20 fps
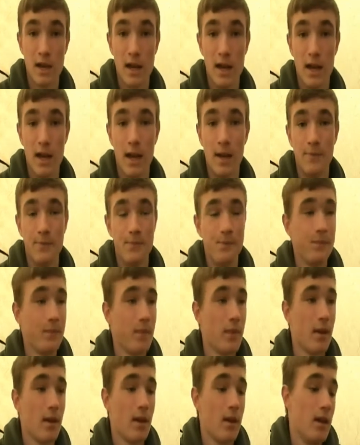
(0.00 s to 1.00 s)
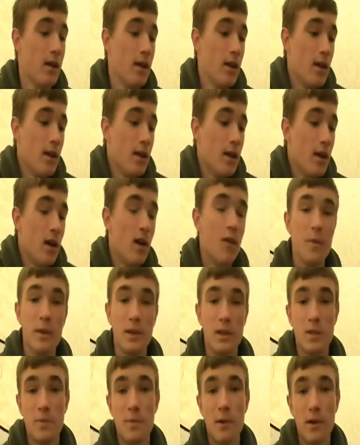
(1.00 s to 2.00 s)
I've
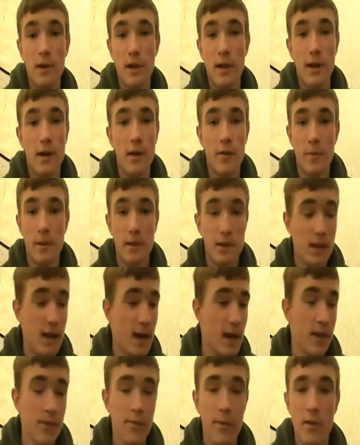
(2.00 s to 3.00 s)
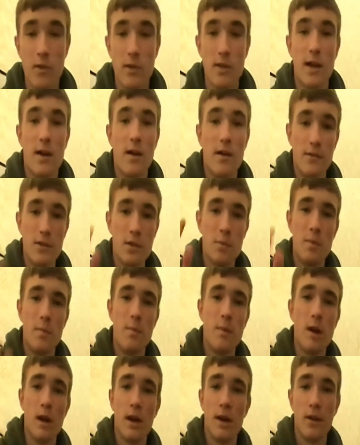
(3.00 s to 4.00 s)
been spotting, I've been getting the rods out, I've just
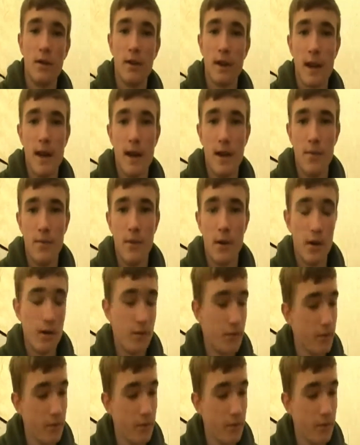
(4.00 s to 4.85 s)
been working on getting them right.